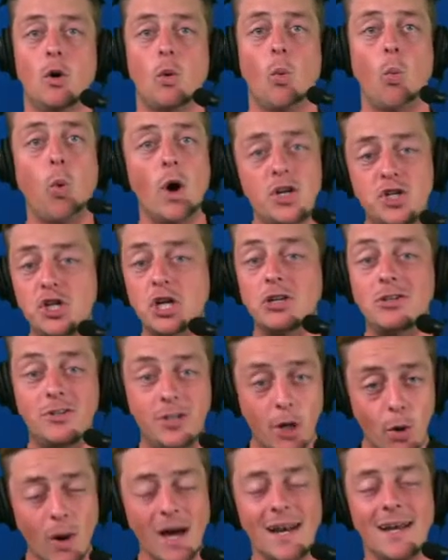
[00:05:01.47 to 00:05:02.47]
would you
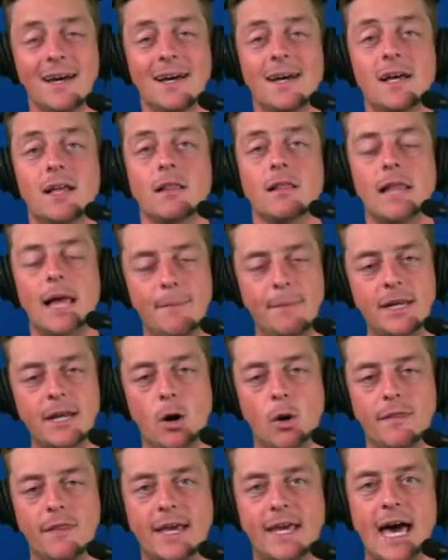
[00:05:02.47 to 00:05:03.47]
do it? Let me
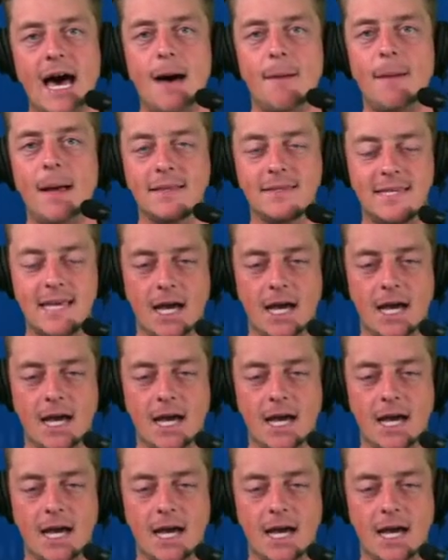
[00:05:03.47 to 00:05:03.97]
know in the comment